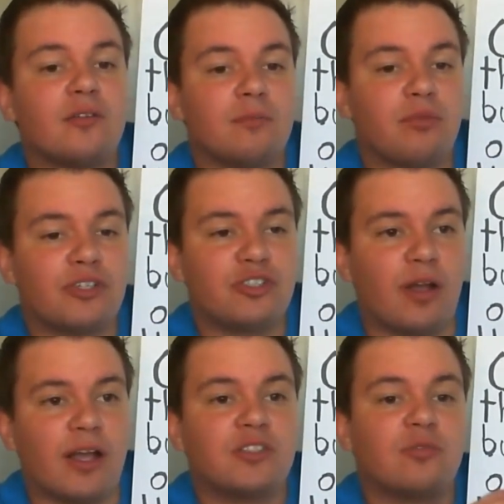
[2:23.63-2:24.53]

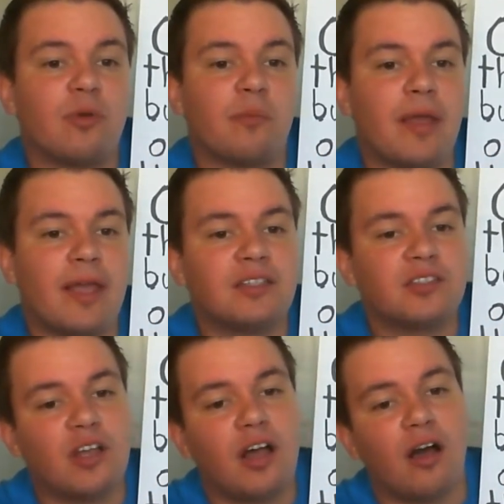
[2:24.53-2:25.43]
pressurized
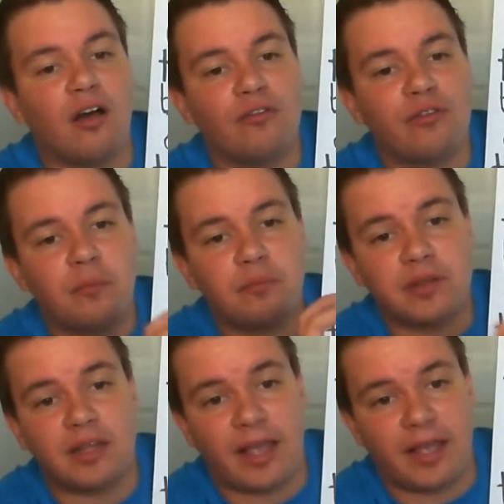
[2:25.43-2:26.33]
remains of
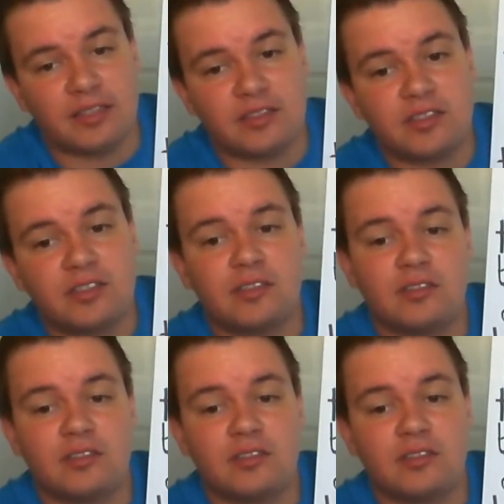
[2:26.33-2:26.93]
plants.